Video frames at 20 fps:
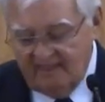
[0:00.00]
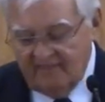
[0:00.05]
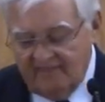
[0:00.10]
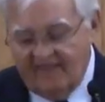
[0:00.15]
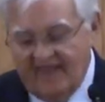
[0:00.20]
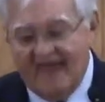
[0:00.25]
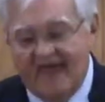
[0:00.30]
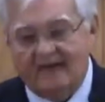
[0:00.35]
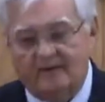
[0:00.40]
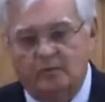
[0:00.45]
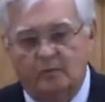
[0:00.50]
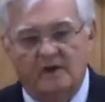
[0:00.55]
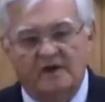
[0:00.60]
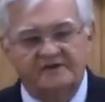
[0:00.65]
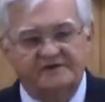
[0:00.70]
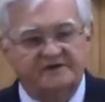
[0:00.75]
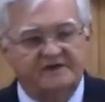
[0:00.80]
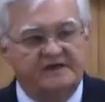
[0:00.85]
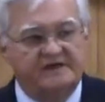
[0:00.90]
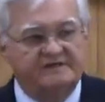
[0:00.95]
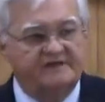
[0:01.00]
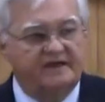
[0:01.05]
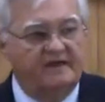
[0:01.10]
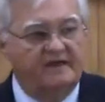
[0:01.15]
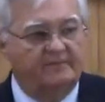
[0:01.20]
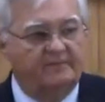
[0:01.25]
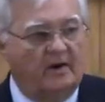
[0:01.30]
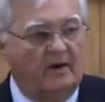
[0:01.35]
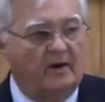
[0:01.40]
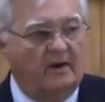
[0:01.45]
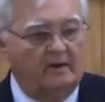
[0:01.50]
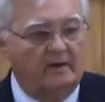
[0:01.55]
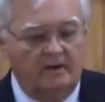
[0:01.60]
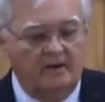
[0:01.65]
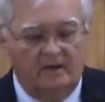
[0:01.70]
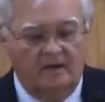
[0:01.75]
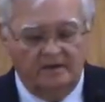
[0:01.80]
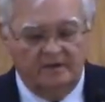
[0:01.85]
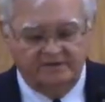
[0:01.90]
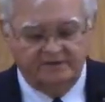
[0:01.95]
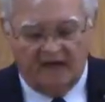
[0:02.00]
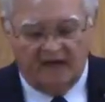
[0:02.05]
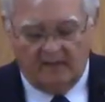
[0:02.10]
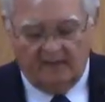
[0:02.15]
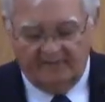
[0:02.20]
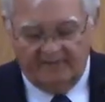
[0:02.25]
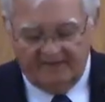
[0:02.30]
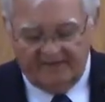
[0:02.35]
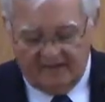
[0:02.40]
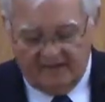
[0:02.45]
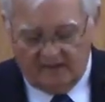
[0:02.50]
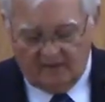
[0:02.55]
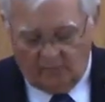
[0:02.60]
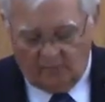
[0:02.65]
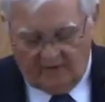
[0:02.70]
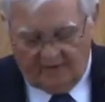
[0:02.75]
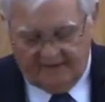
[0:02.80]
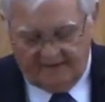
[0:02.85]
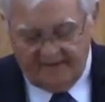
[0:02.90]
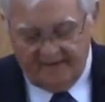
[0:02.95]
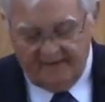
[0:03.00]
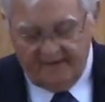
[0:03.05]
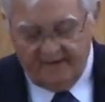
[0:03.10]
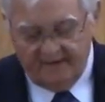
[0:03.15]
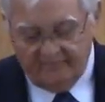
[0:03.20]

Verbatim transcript: that which is in part shall be done away.